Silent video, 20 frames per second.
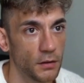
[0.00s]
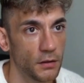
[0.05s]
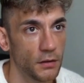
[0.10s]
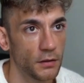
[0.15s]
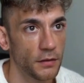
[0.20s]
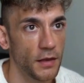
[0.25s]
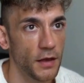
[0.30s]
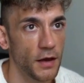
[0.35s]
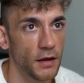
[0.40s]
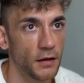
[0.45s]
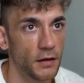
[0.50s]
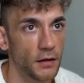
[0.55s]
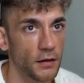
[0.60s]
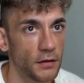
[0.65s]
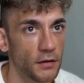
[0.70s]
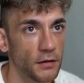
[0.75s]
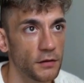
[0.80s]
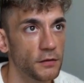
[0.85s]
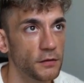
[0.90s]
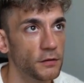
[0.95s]
That
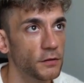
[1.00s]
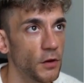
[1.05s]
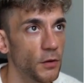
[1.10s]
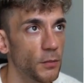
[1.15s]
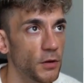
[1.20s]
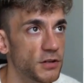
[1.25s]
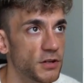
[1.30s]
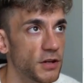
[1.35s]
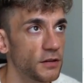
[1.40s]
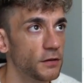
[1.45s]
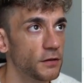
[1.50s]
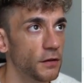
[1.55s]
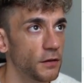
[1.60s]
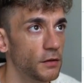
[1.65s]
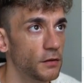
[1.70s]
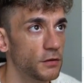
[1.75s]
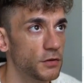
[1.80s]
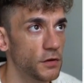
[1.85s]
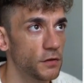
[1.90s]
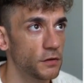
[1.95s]
is so much easier
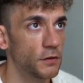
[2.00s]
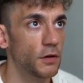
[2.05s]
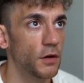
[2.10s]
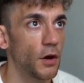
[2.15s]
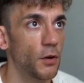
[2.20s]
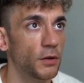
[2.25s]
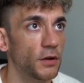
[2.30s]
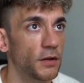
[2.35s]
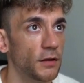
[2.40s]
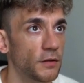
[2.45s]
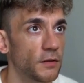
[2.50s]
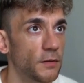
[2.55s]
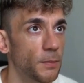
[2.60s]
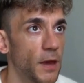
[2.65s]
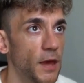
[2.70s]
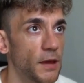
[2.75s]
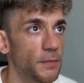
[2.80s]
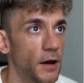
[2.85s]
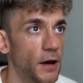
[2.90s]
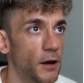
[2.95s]
than just going into
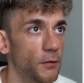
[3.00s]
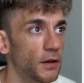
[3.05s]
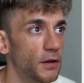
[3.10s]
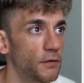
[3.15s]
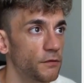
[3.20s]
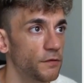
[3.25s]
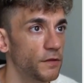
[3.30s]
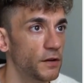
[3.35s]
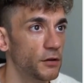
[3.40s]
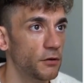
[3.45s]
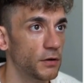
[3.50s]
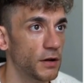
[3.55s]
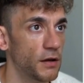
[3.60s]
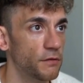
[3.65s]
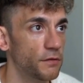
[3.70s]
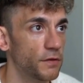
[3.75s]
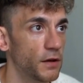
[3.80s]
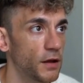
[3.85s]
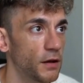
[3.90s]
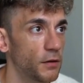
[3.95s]
PayPal and figuring
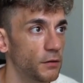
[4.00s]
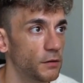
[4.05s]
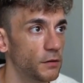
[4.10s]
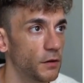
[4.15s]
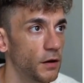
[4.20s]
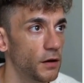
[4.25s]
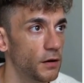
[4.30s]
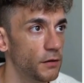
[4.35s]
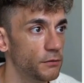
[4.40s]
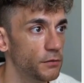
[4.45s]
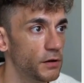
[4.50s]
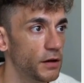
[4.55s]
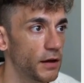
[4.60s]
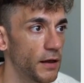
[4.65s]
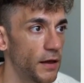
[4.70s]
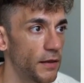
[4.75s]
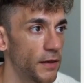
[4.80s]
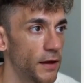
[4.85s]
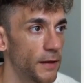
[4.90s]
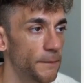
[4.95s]
everything out. So I really
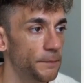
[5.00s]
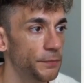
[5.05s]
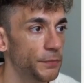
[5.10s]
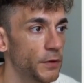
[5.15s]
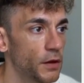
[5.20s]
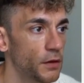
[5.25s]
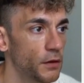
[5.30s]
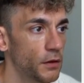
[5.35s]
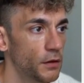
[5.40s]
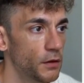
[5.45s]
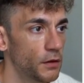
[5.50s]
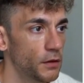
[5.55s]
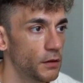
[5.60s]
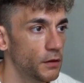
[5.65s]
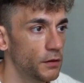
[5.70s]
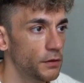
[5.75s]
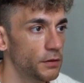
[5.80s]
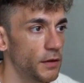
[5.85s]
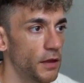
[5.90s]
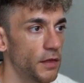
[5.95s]
like that.
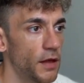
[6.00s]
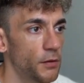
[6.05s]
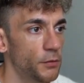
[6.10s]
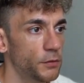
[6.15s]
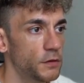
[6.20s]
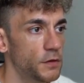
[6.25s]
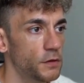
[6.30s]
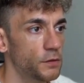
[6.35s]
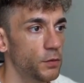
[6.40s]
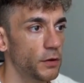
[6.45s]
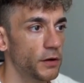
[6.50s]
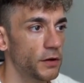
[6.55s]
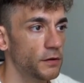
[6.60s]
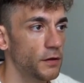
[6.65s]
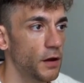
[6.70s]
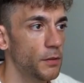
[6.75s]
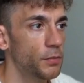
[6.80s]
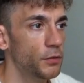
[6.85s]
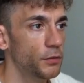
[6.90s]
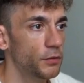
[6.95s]
Now that was just one
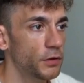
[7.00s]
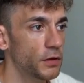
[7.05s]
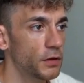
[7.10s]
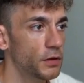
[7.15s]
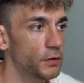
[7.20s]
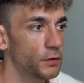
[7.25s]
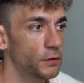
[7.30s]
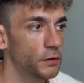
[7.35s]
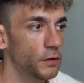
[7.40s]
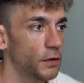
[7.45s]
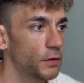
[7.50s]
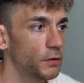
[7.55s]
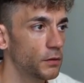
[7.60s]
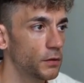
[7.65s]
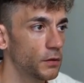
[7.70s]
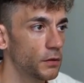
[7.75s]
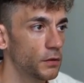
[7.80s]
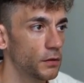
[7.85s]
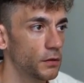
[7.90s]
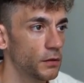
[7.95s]
example. You can also
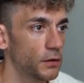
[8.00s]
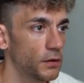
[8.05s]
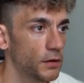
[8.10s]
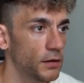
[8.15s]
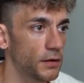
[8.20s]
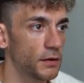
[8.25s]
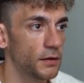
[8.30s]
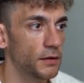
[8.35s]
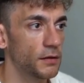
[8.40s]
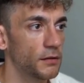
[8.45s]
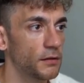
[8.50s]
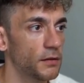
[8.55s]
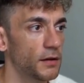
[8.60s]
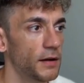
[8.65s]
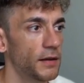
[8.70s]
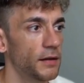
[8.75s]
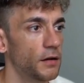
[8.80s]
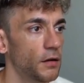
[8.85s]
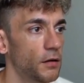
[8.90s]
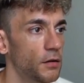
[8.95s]

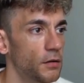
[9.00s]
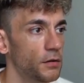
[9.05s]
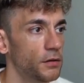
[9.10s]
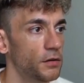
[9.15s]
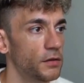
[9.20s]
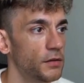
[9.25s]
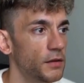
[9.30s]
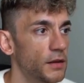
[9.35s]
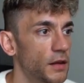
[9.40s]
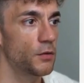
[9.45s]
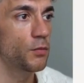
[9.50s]
click on the